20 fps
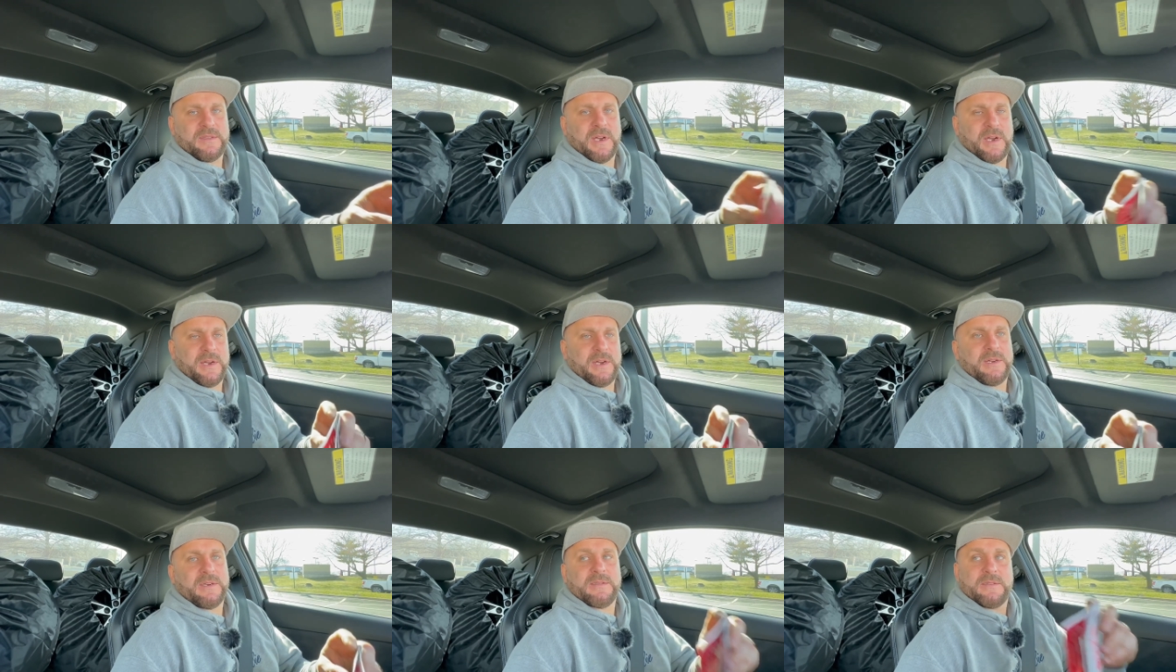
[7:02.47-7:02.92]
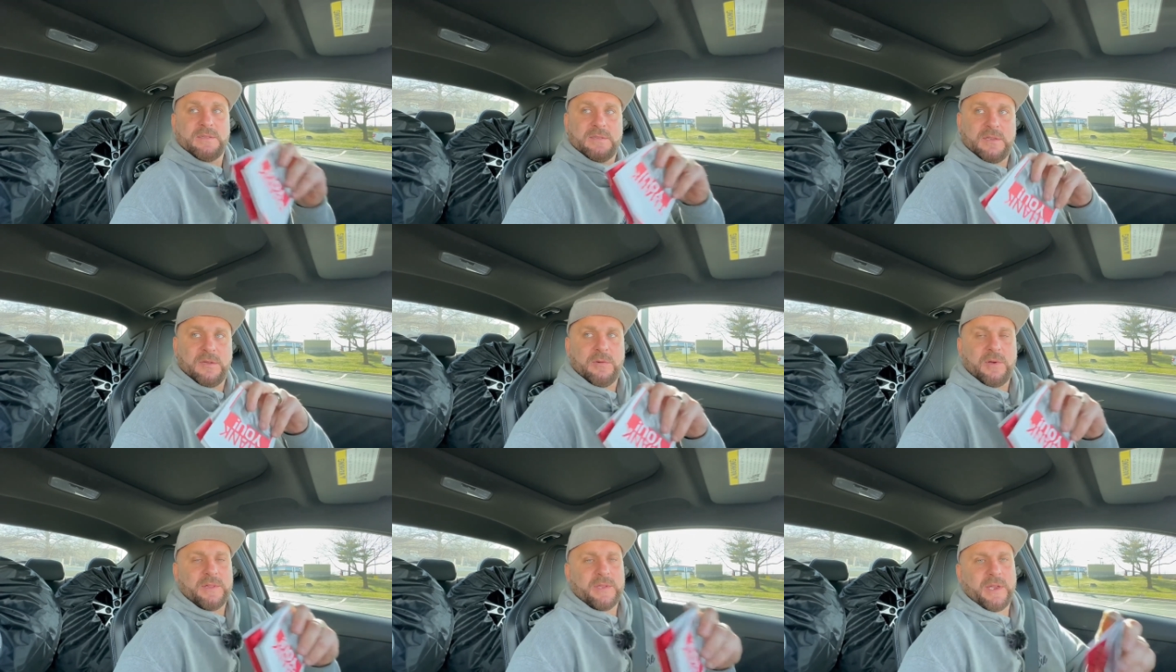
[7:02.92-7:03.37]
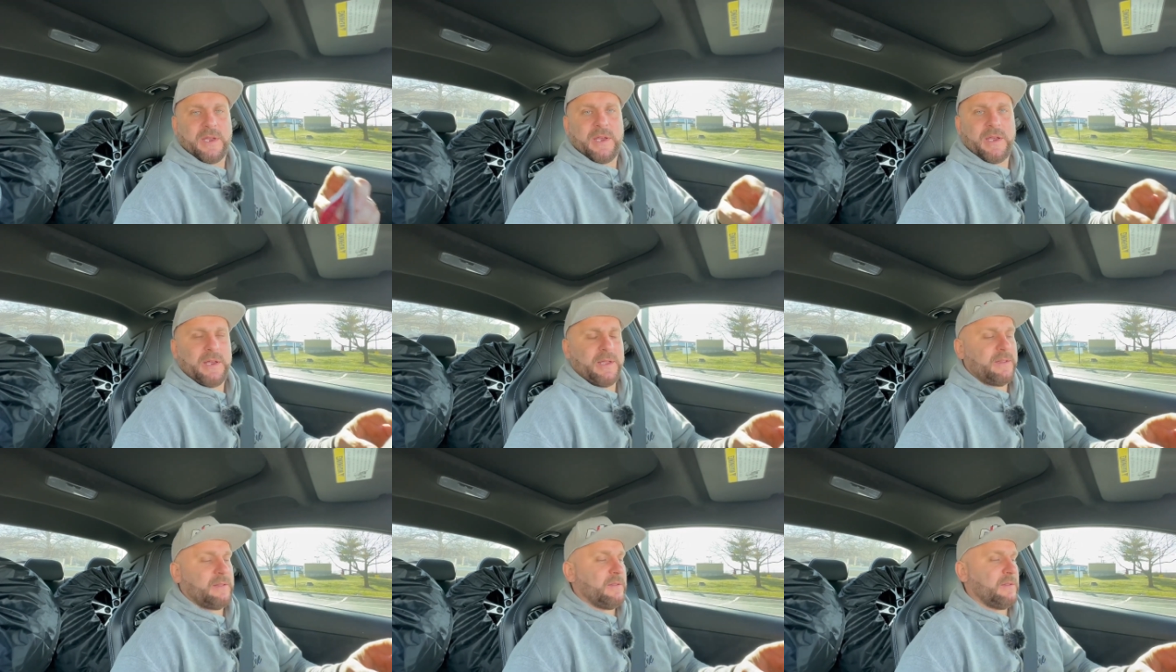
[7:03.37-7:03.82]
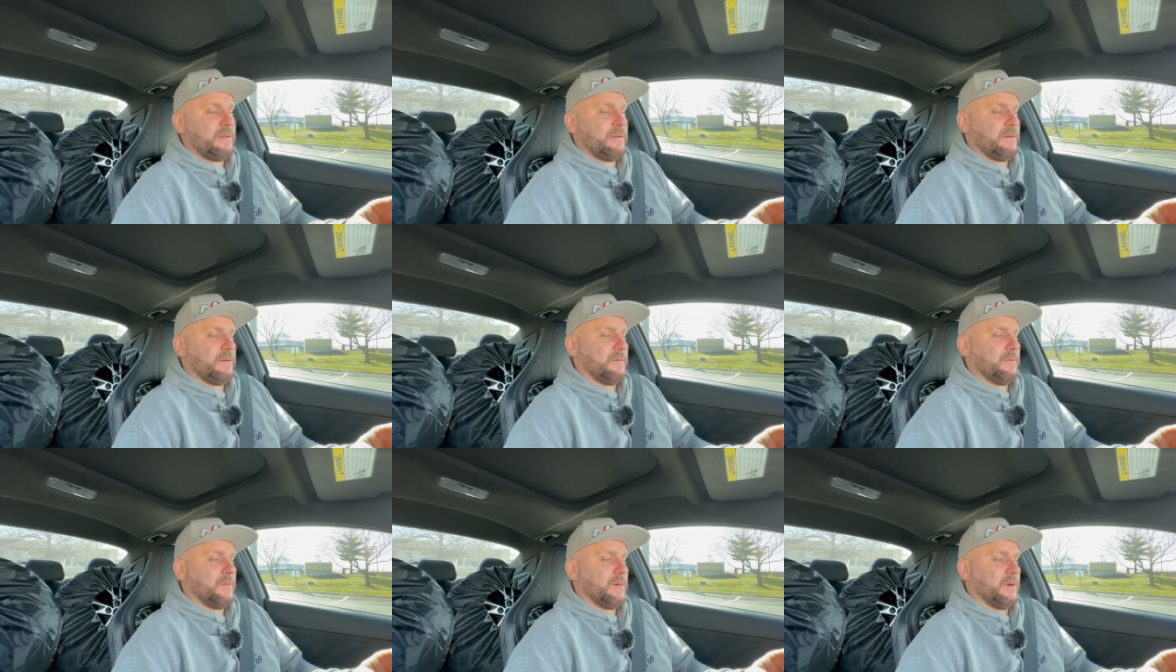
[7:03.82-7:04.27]
tires, the one I had
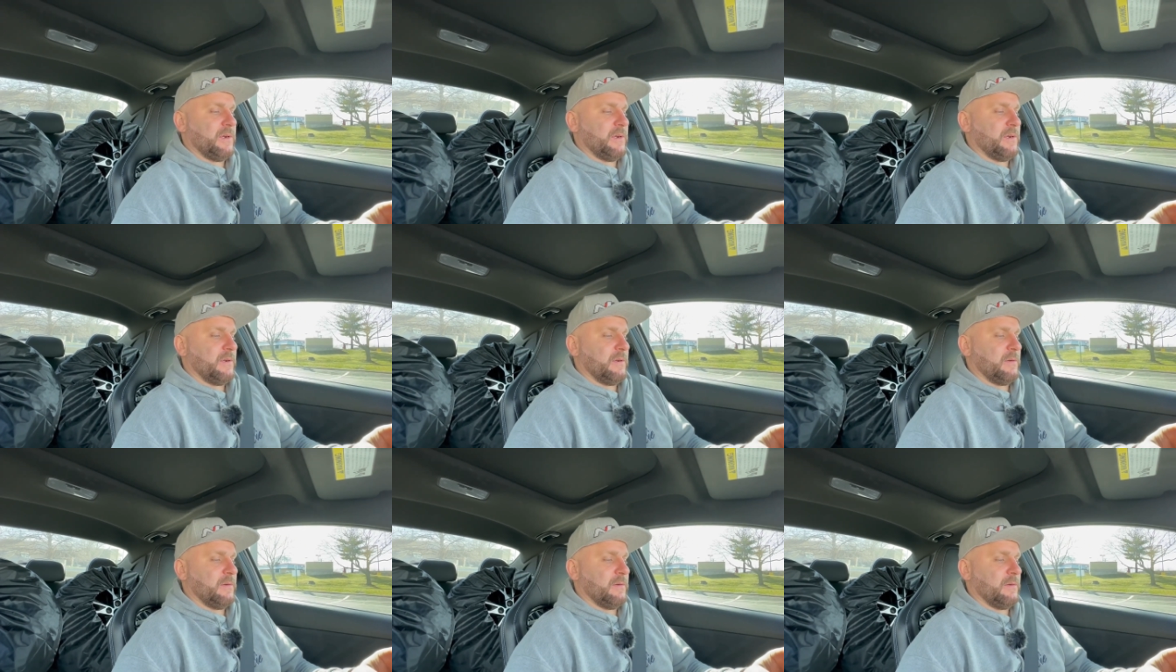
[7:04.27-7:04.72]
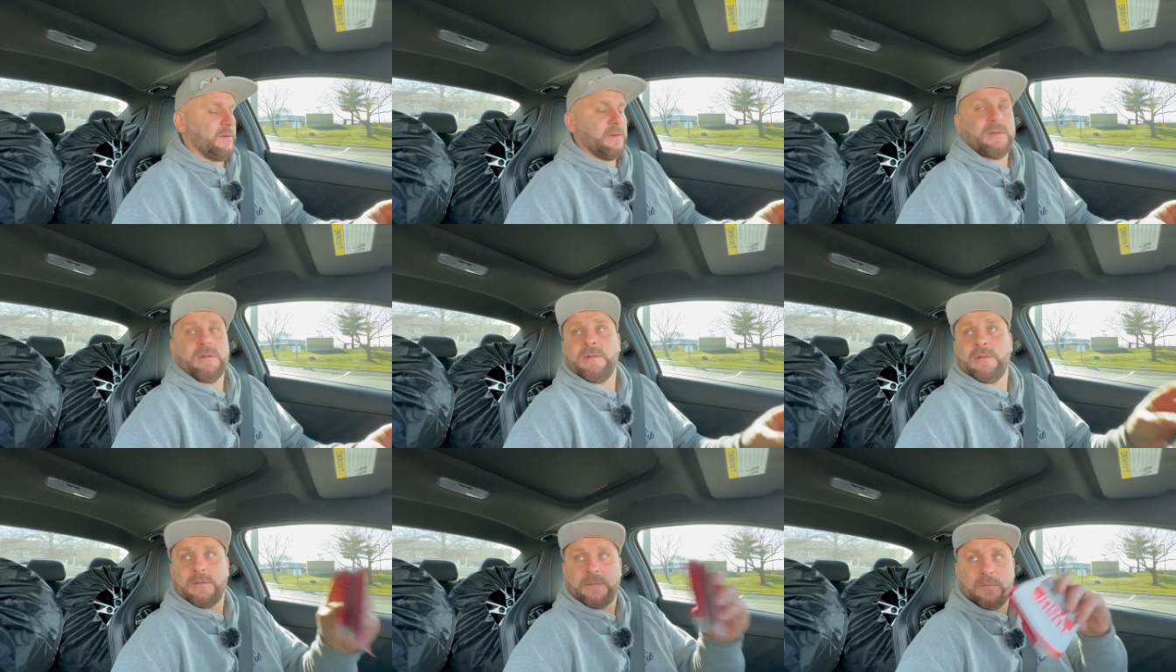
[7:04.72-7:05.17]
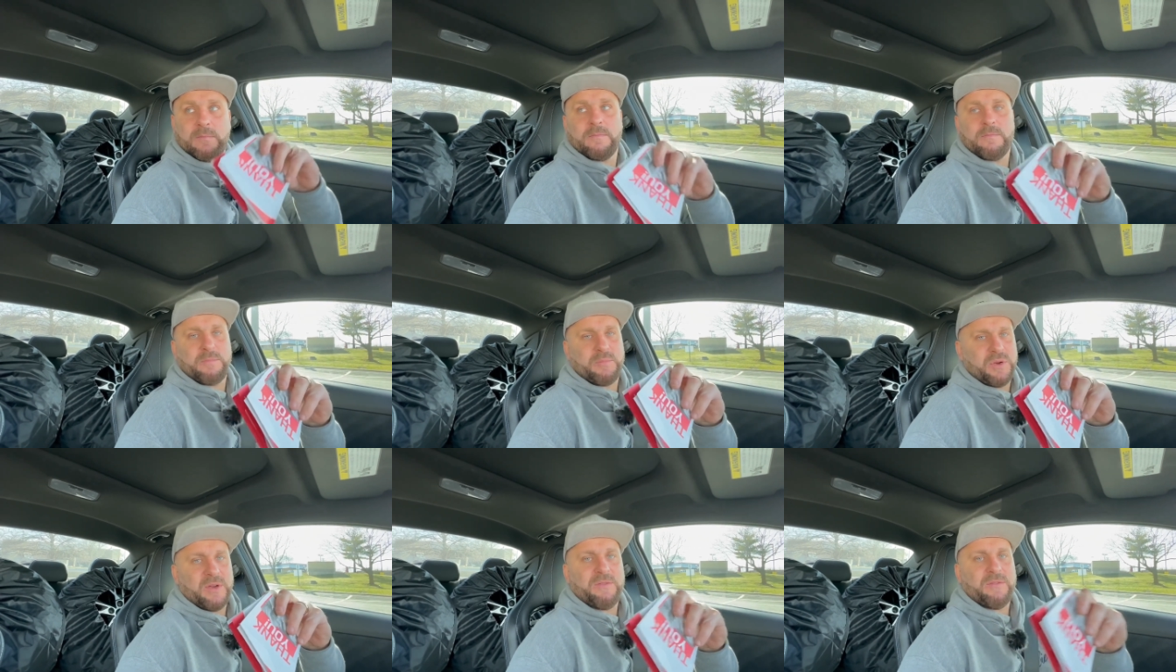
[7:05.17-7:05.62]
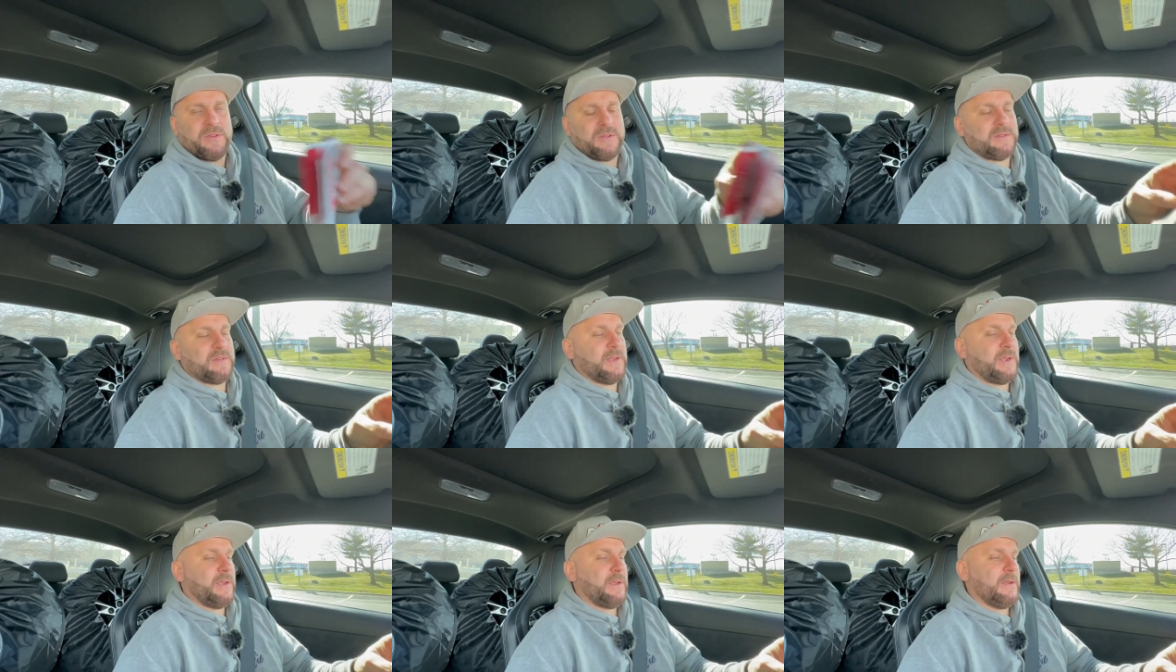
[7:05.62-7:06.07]
on my
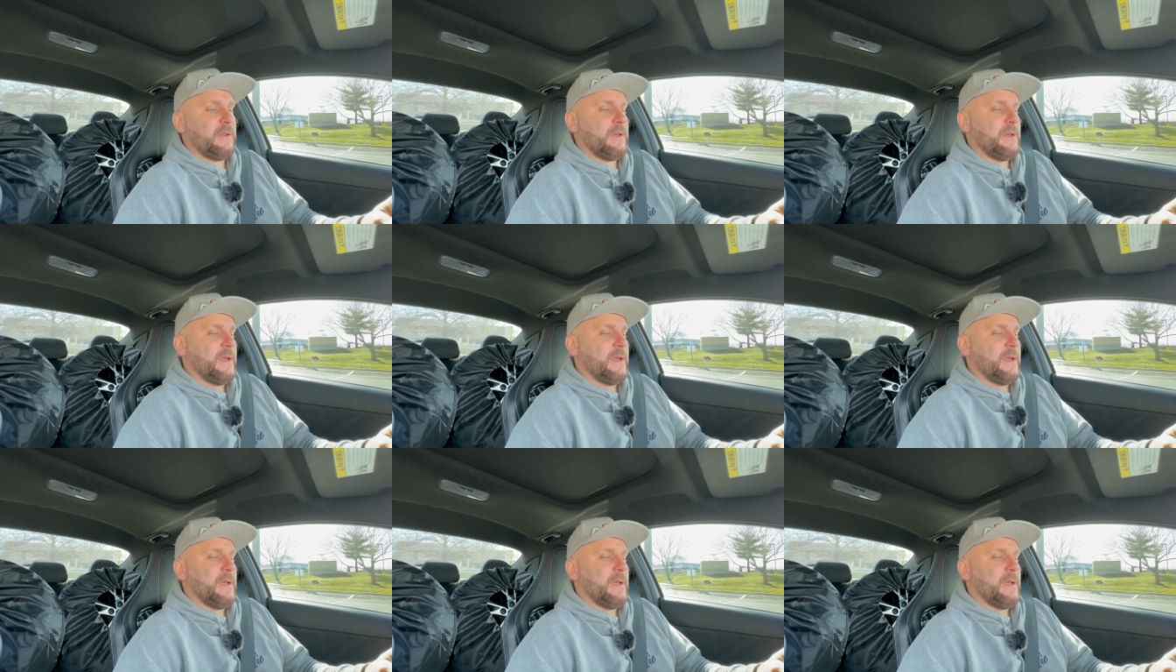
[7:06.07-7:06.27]
previously,